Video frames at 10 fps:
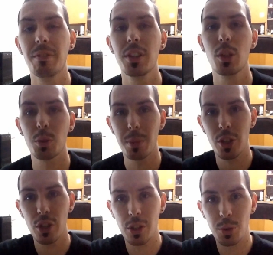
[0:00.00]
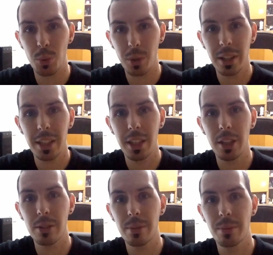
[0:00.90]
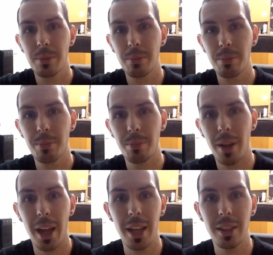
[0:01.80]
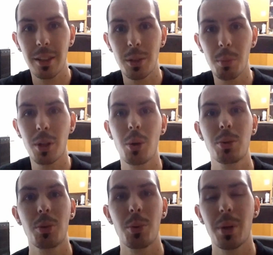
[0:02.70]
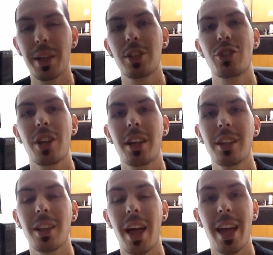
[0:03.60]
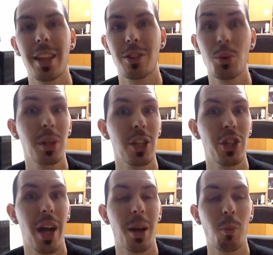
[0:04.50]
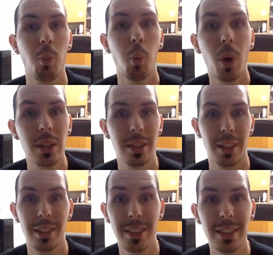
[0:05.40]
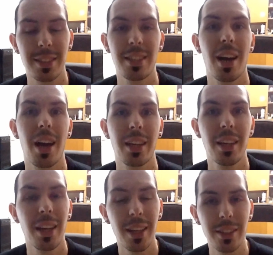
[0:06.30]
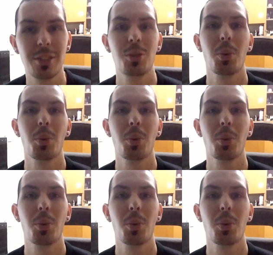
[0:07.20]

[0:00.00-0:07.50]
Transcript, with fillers: videos, make sure to click here and you will go to his channel and you can check what this guy is